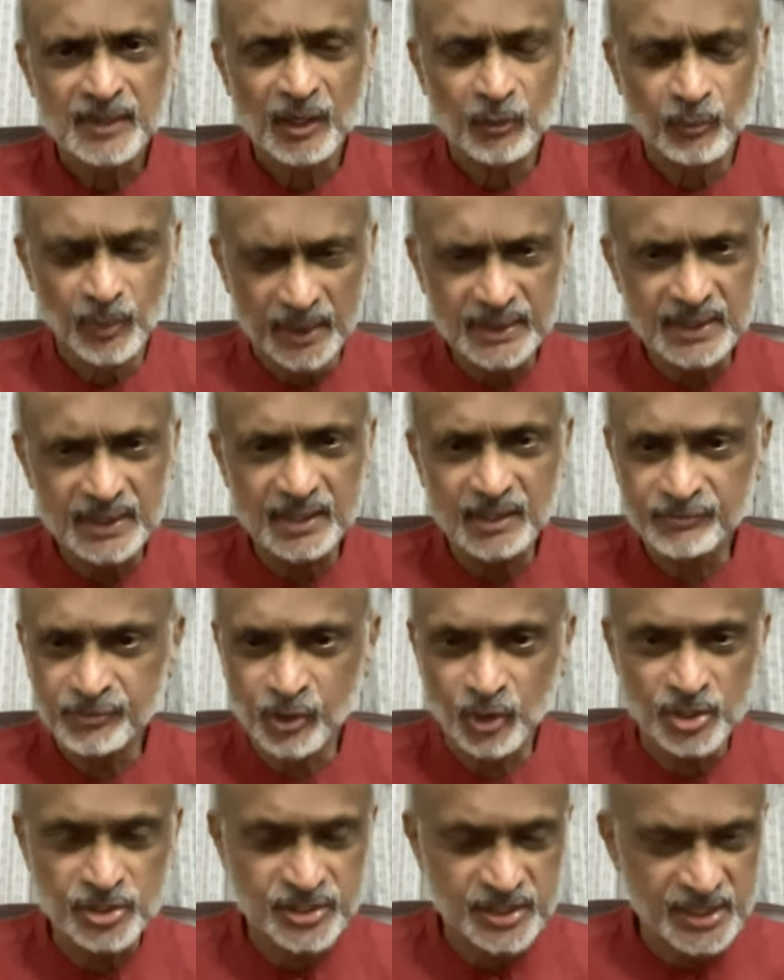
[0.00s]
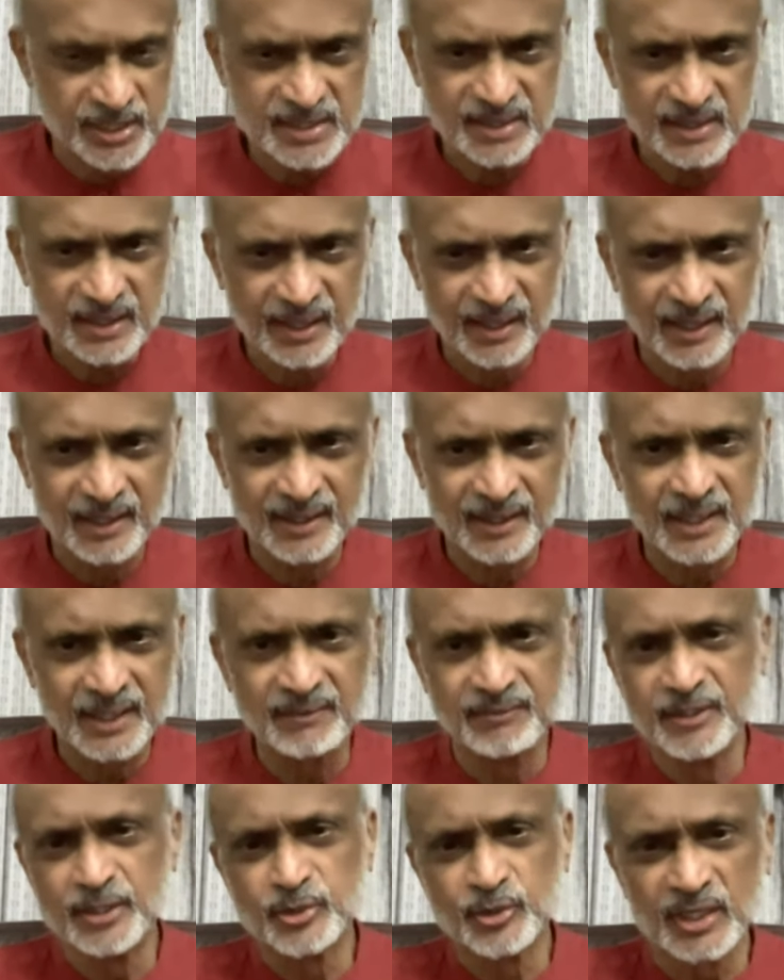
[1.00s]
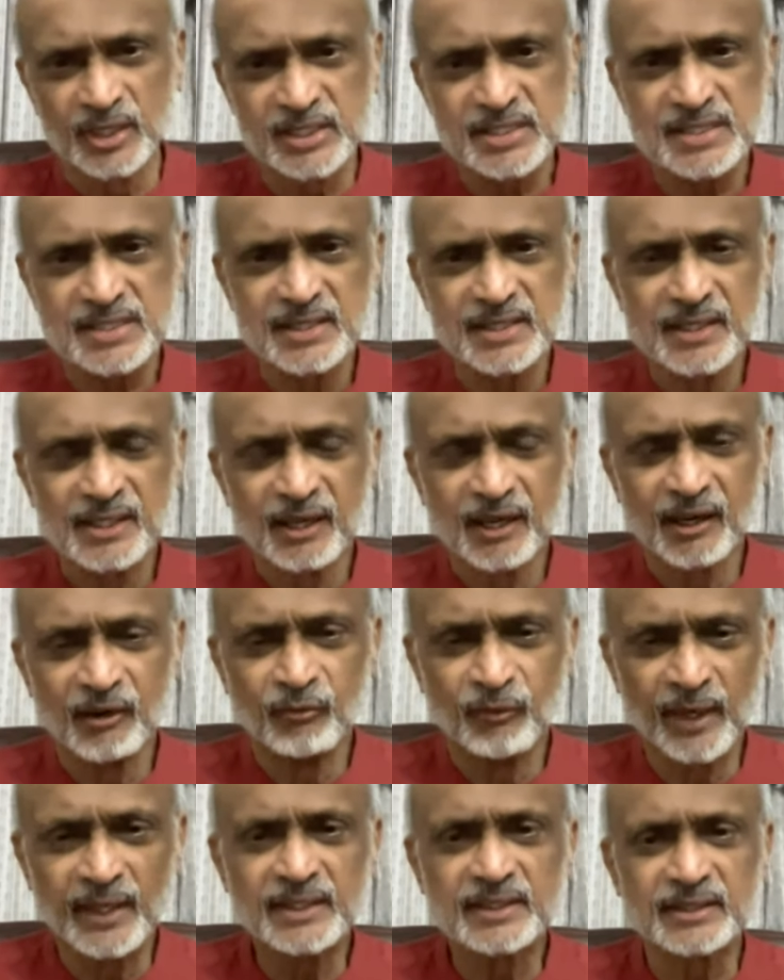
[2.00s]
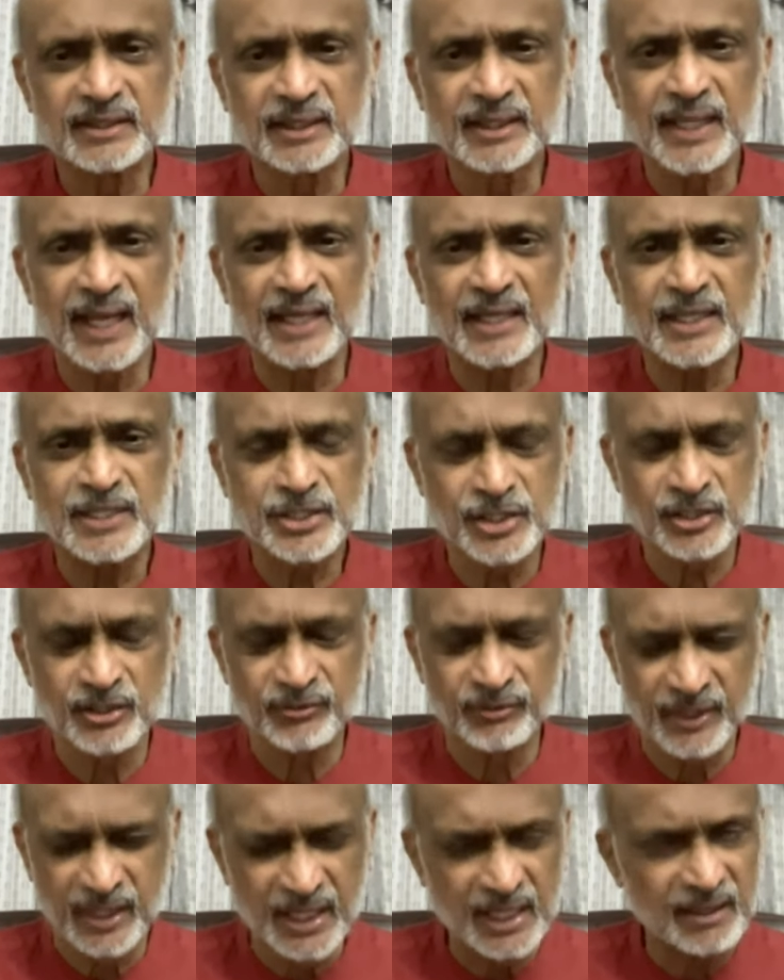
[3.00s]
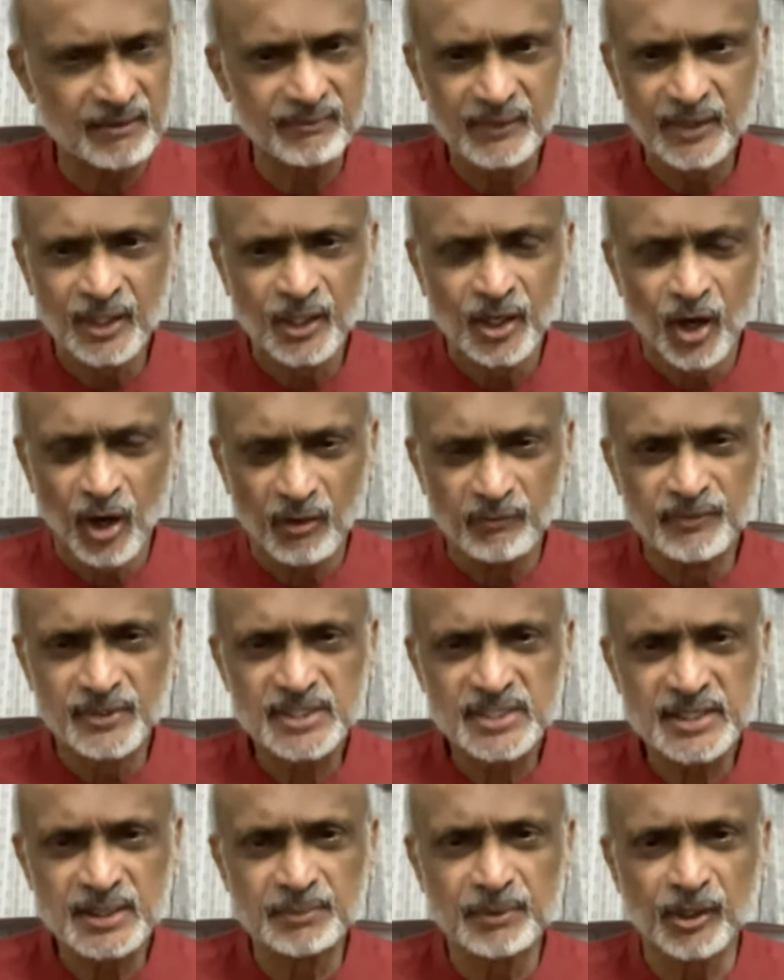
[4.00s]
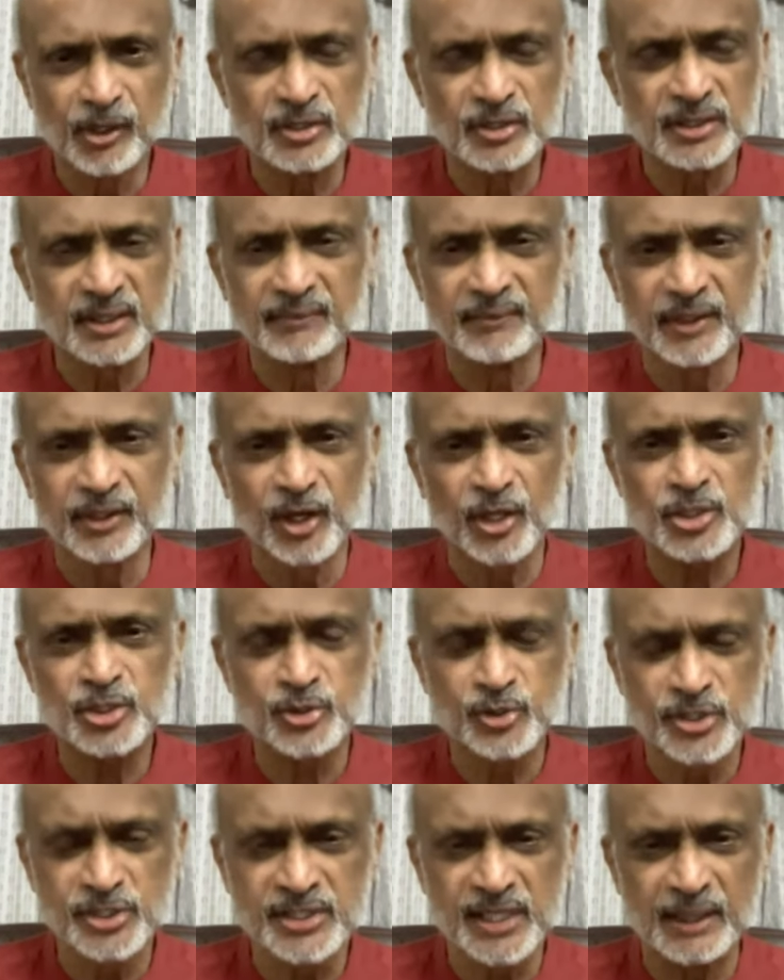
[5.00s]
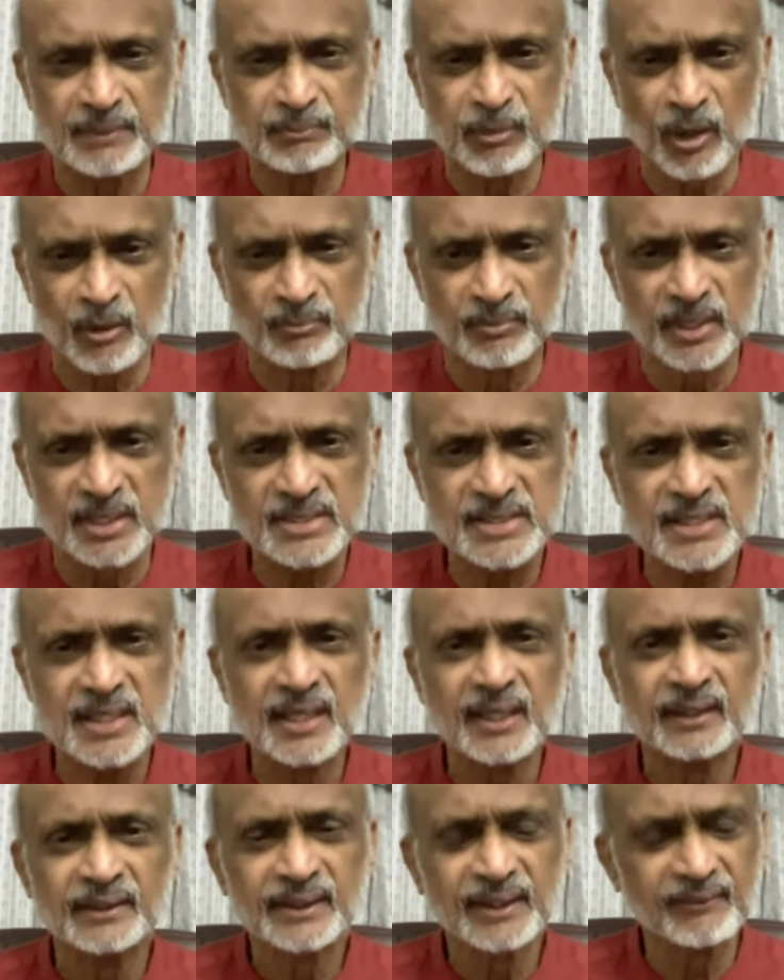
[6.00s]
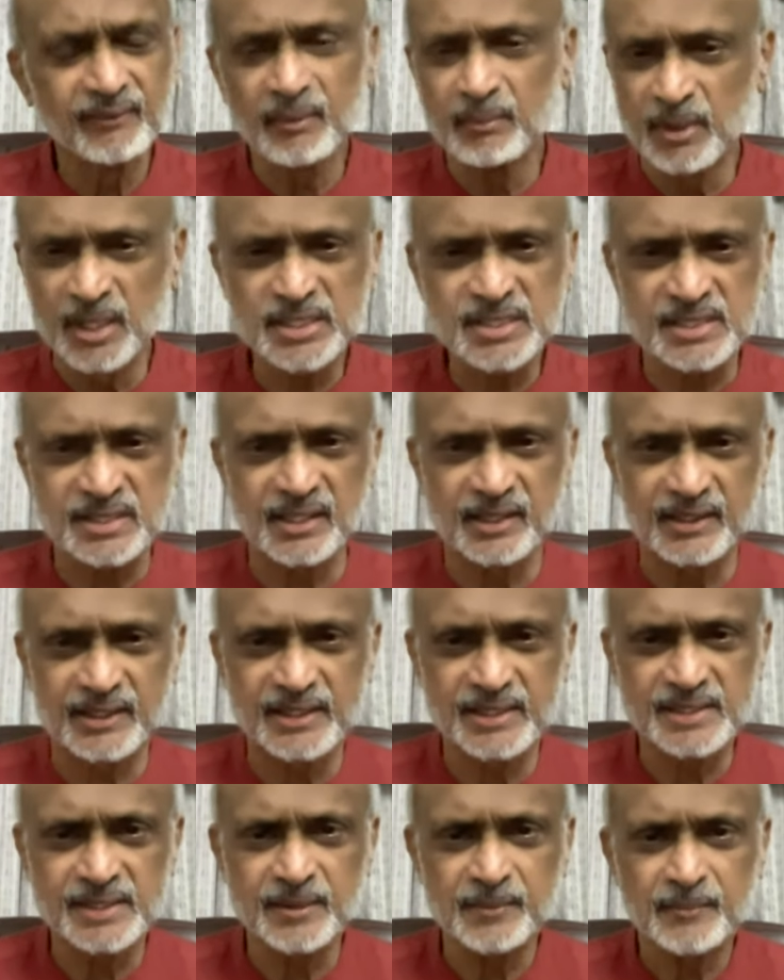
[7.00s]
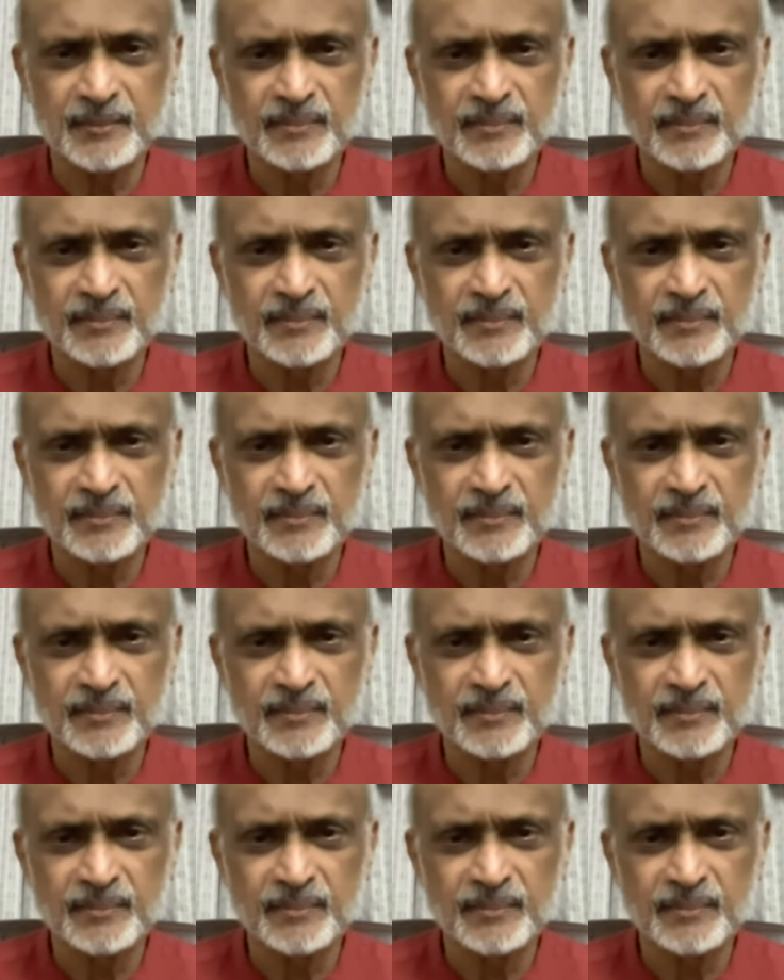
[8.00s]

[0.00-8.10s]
Whether, of course, these uh, individuals uh, went in the direction of Kiev, obviously because they were not suicide bombers, they were mercenaries.